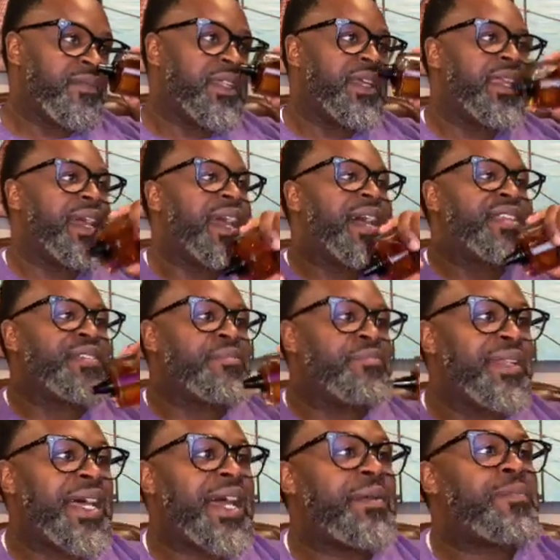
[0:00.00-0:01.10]
It has
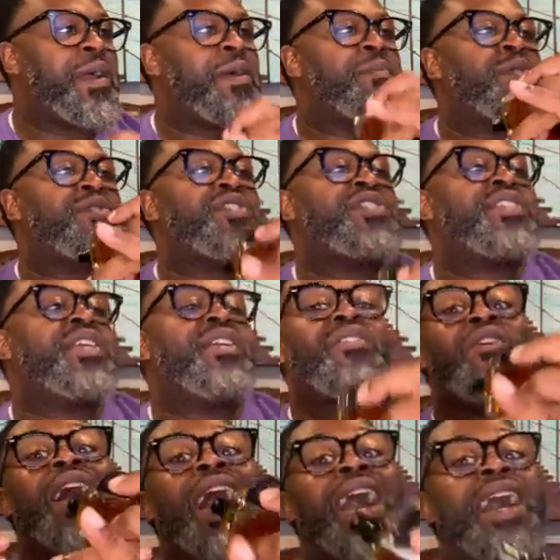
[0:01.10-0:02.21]
black pepper,
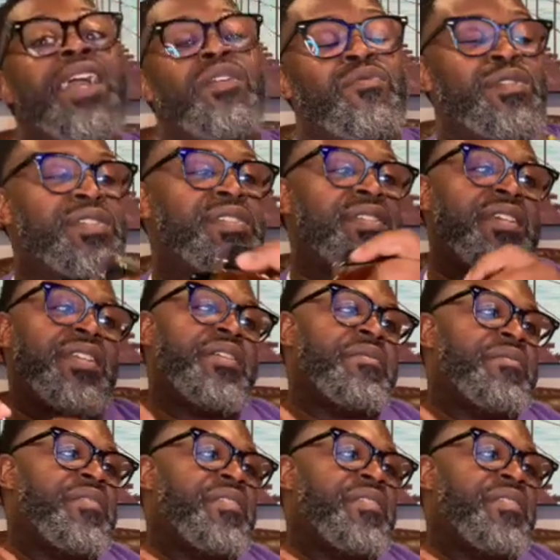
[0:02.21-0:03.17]
cedar, iris in it,